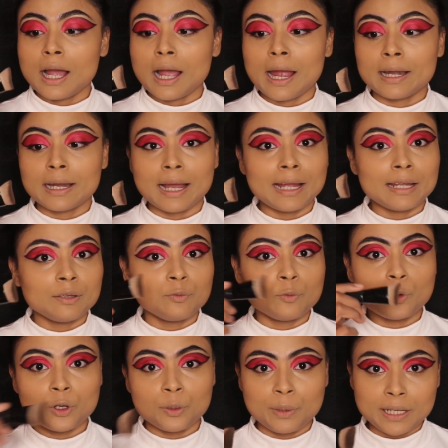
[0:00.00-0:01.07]
and I
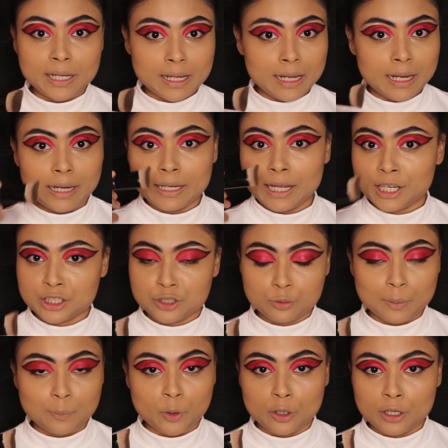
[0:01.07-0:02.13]
won't be taking any
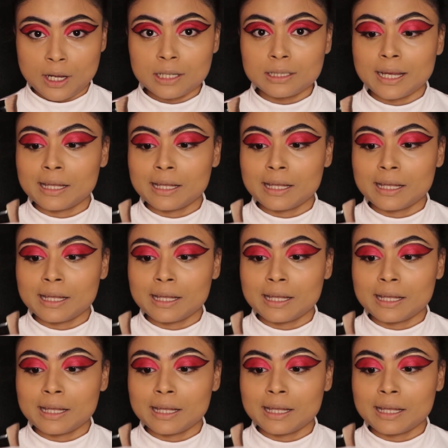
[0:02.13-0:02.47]
extra product.